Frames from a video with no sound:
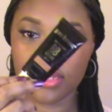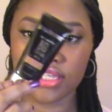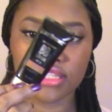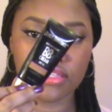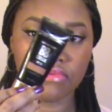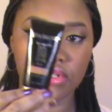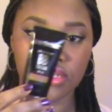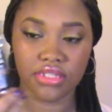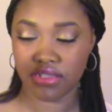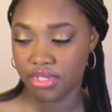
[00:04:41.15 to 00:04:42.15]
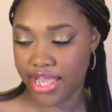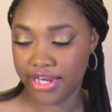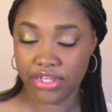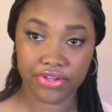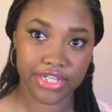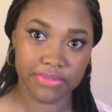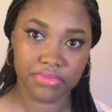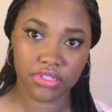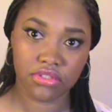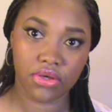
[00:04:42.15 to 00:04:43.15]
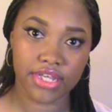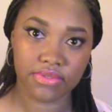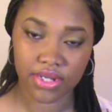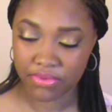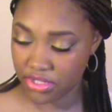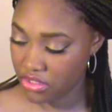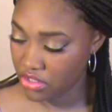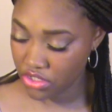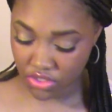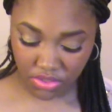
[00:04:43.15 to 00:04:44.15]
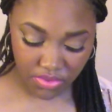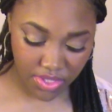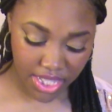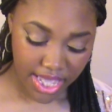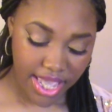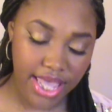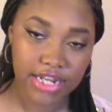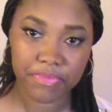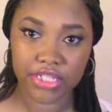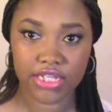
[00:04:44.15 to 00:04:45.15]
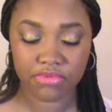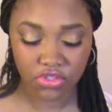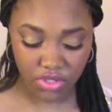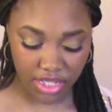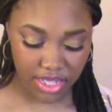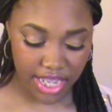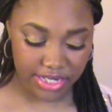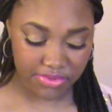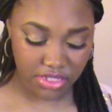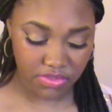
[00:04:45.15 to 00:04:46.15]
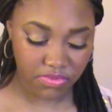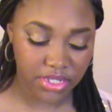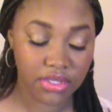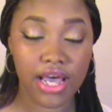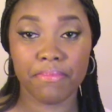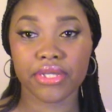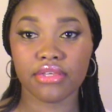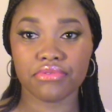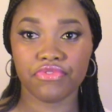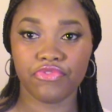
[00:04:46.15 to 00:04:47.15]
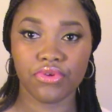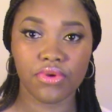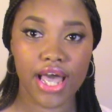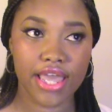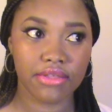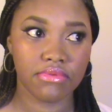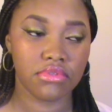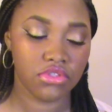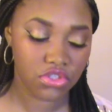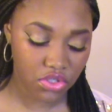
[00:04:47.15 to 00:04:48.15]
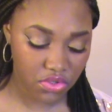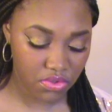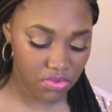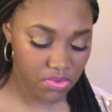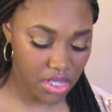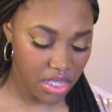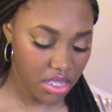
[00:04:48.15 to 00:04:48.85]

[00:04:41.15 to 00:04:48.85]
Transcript: Cause this one is dang near empty, so that's what I wanted to do. And I picked up two other items as well. I picked up some food items too.